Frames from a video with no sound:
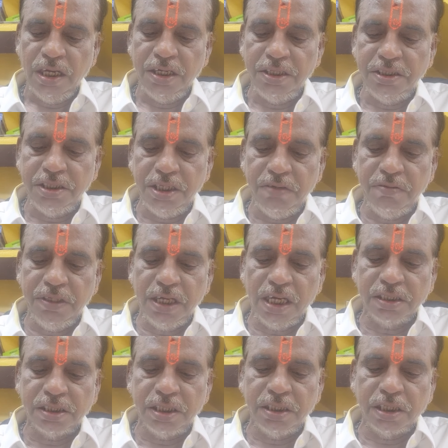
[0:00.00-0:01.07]
Received
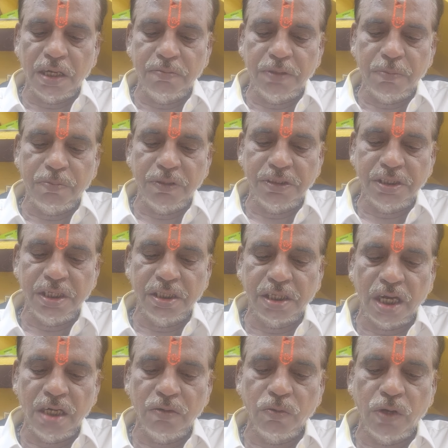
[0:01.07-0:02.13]
the assent of the President
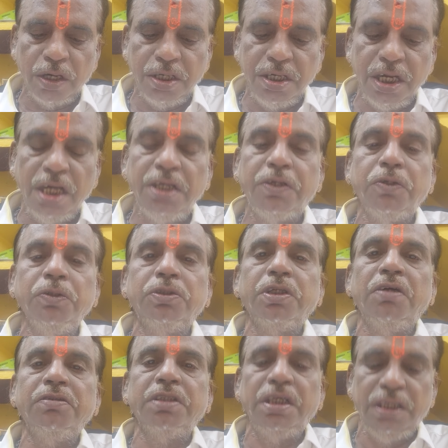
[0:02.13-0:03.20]
on
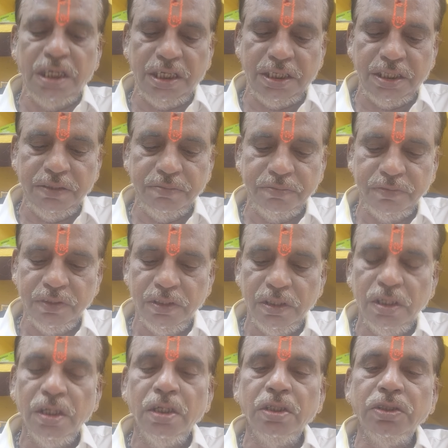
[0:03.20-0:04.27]
1-8-2018.
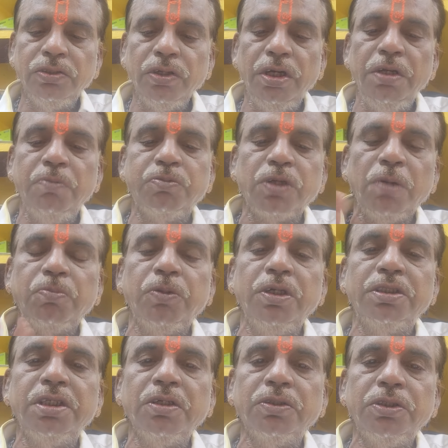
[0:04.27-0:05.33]
So, if
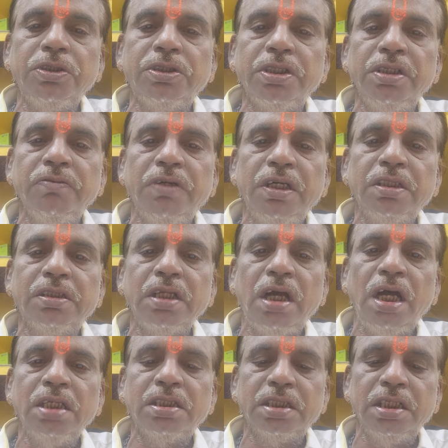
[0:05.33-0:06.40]
suppose a question was
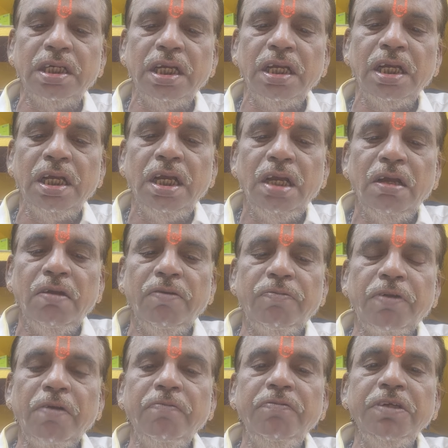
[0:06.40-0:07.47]
asked, uh,
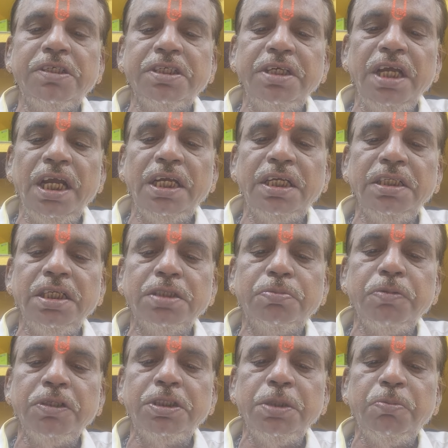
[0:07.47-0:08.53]
from which date the
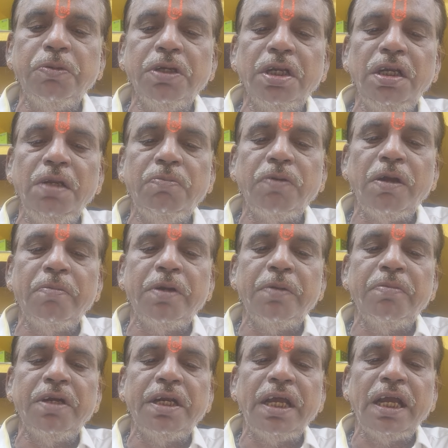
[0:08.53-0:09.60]
Specific Relief
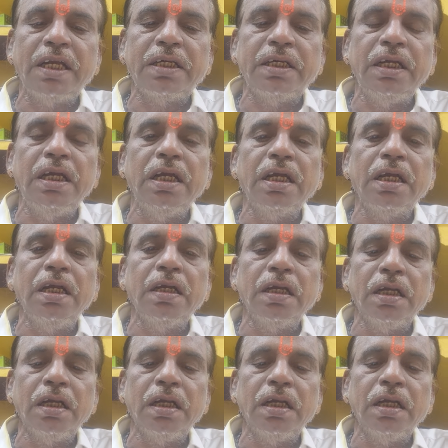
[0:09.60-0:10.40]
Amendment Act uh,